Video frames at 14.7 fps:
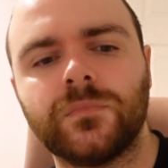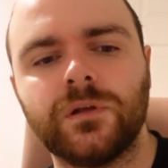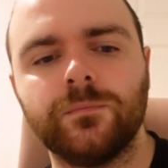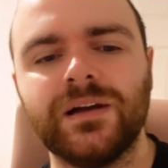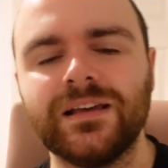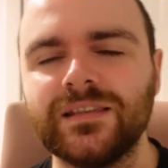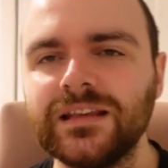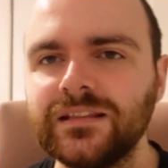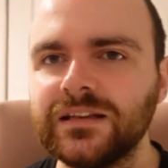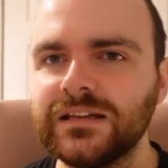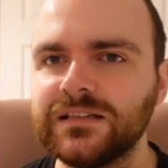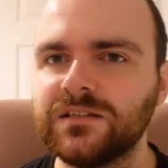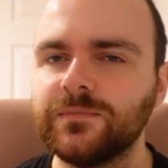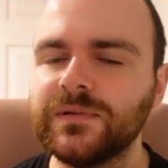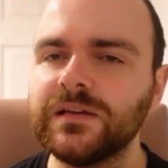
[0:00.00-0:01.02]
but I think there
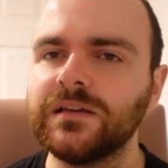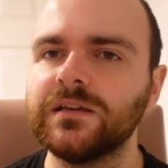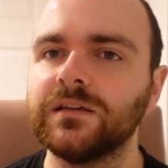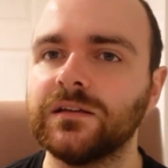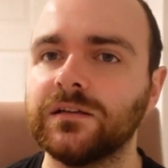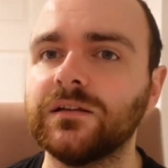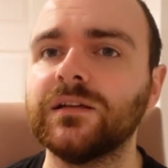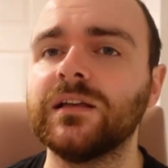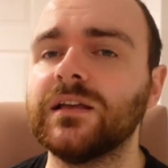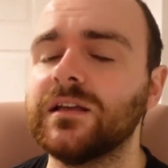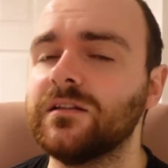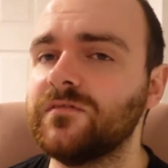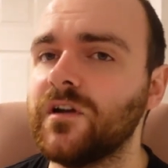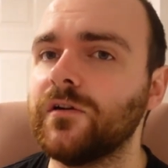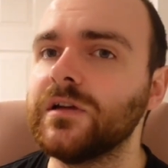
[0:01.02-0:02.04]
needs to be, in
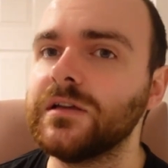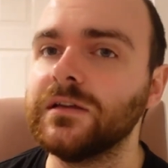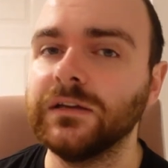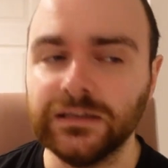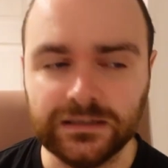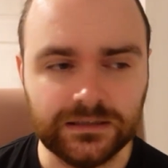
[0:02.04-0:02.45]
a very